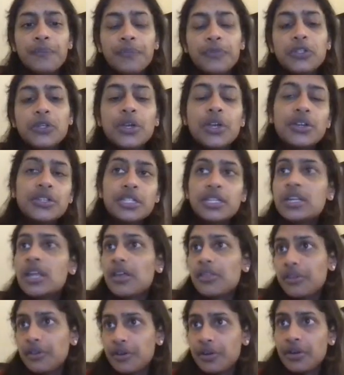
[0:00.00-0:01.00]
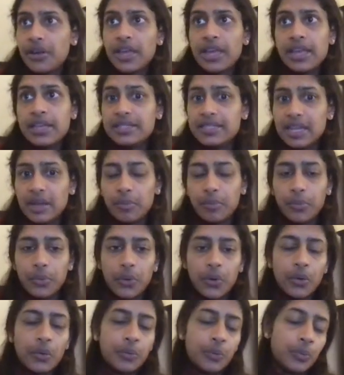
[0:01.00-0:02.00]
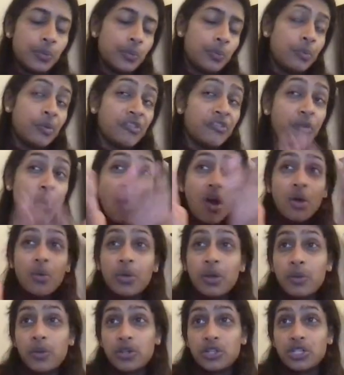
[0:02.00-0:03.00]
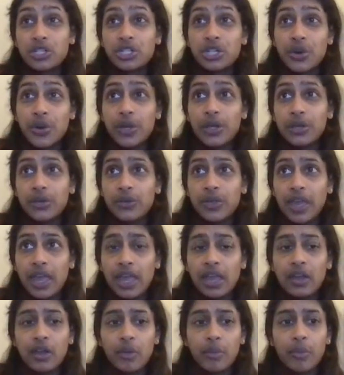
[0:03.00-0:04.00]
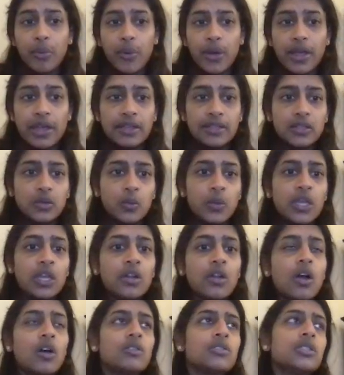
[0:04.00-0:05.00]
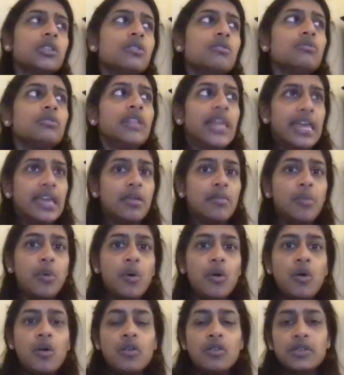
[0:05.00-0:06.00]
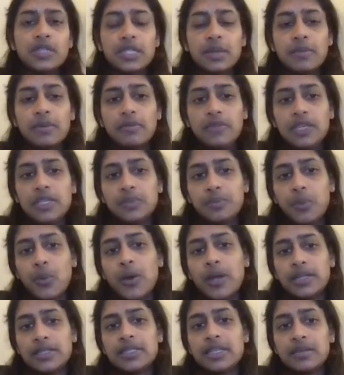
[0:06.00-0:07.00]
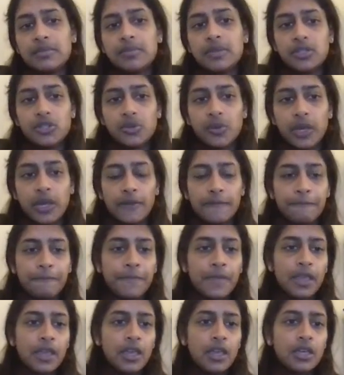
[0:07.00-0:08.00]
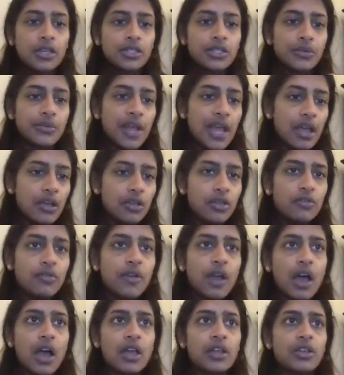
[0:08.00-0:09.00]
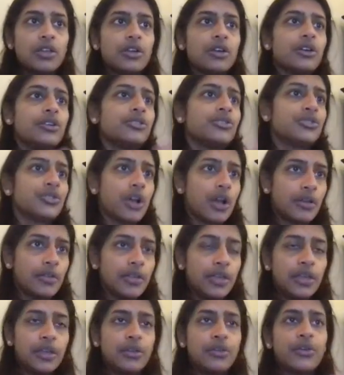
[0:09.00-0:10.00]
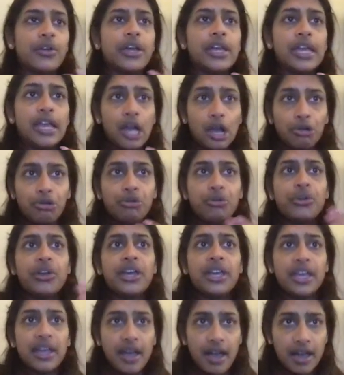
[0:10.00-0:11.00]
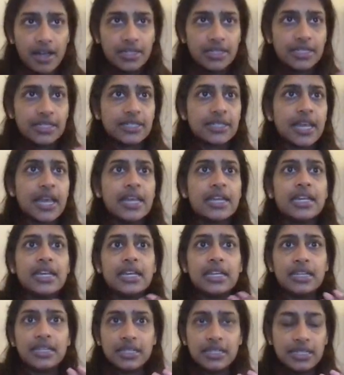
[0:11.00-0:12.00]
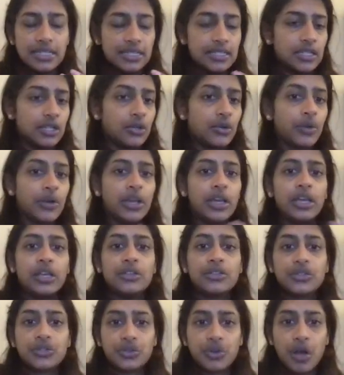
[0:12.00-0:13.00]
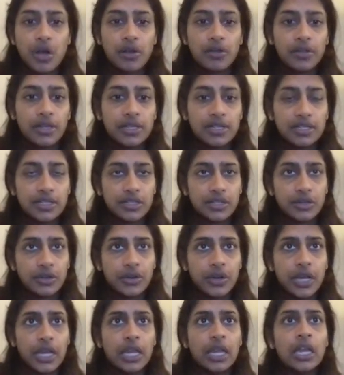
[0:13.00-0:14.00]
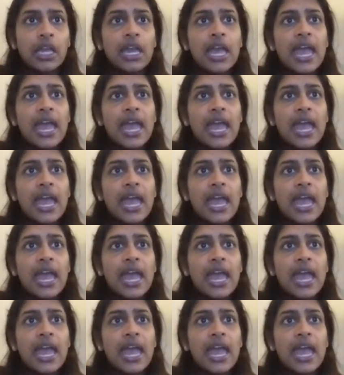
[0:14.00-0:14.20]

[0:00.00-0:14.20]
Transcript: So here's another example. Before, we were just showing you the anchor points. We can also label some of these points in between. So now you've got your strongly agree, undecided, disagree, strongly disagree.